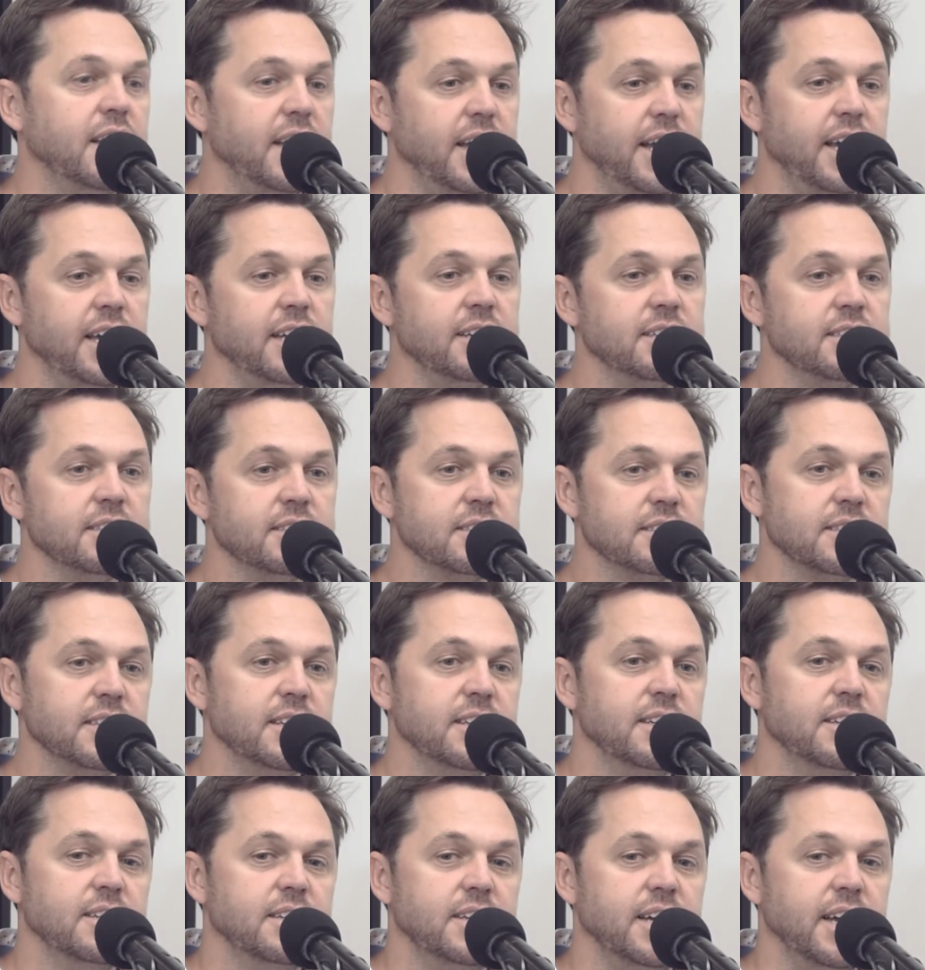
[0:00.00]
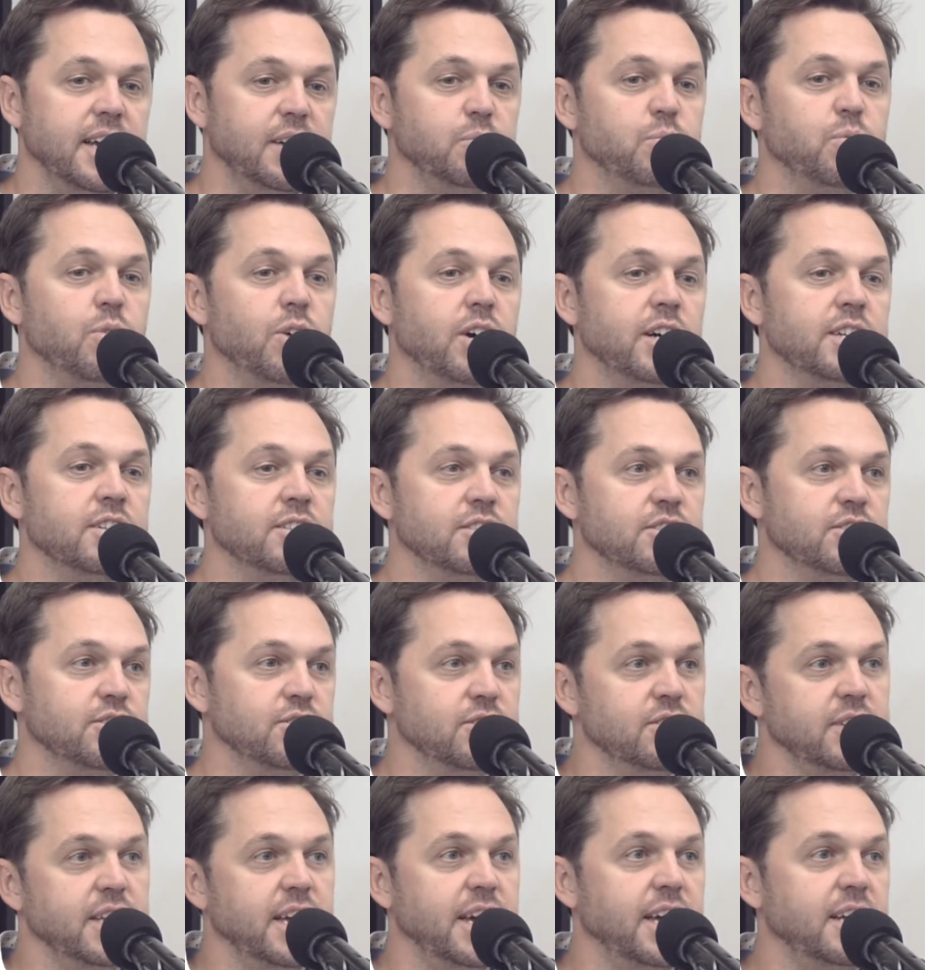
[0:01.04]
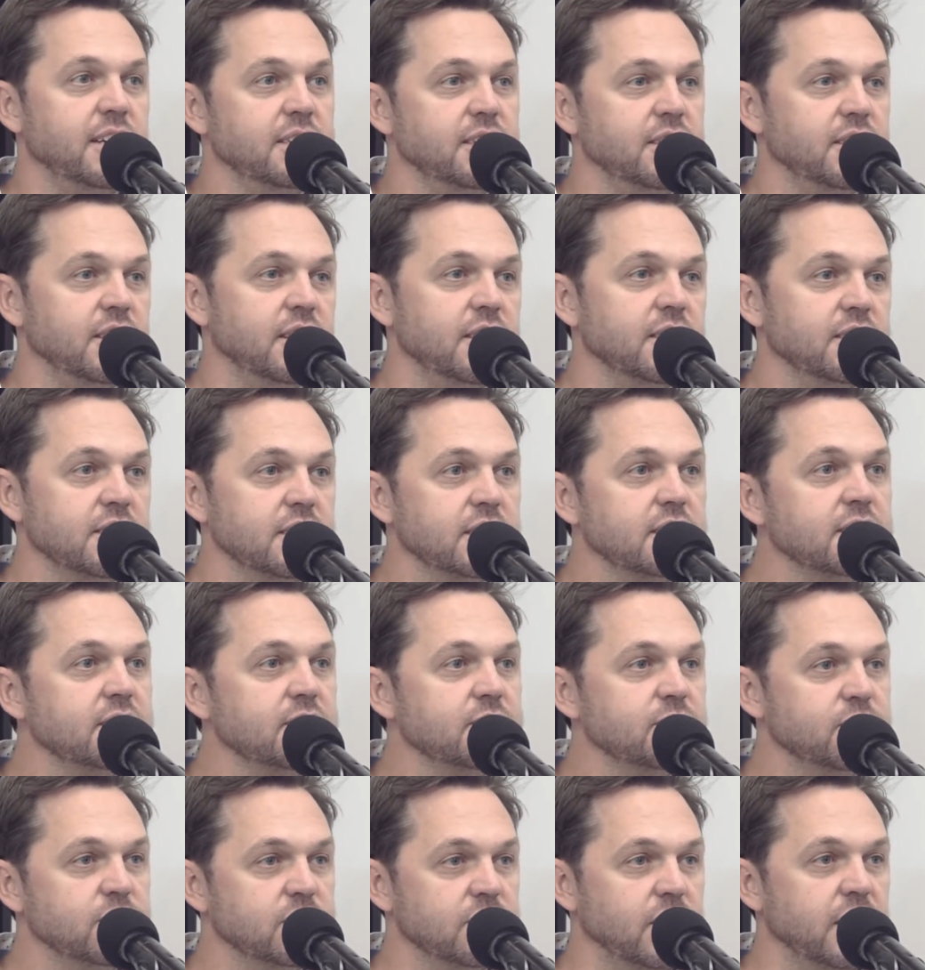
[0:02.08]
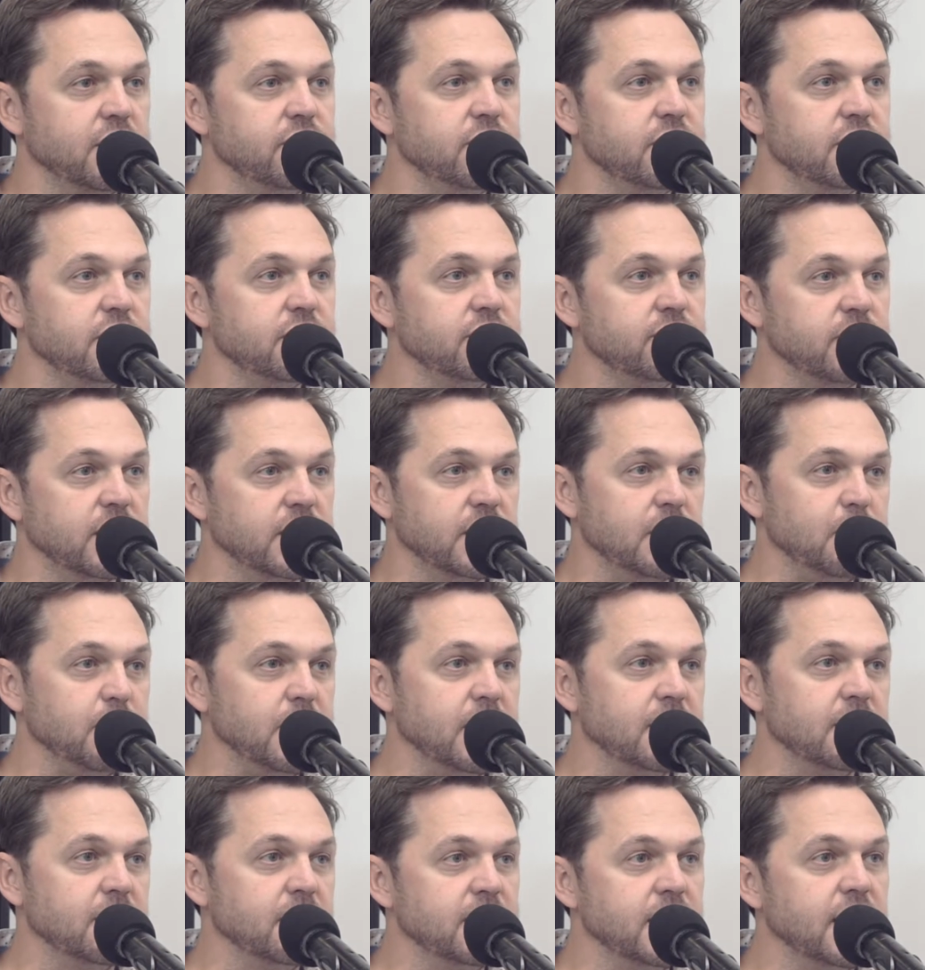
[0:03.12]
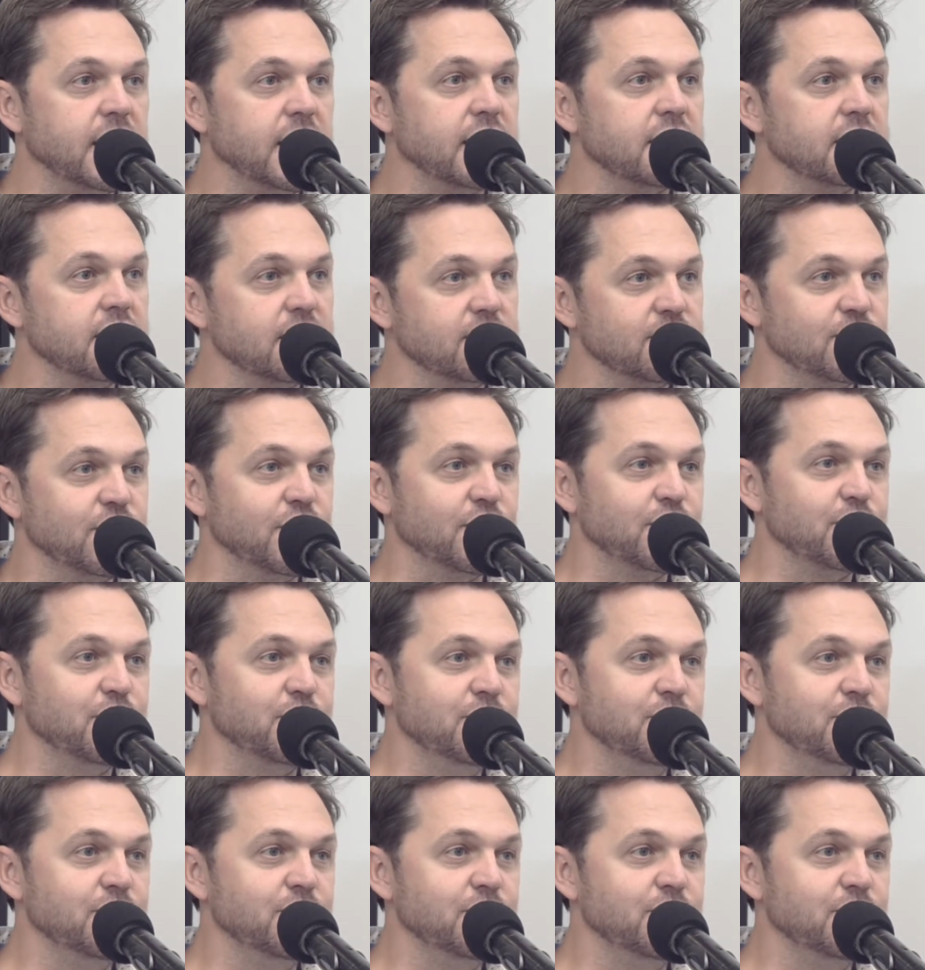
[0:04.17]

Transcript: And why not do that, on the side of a funky mountain on the Arctic Circle?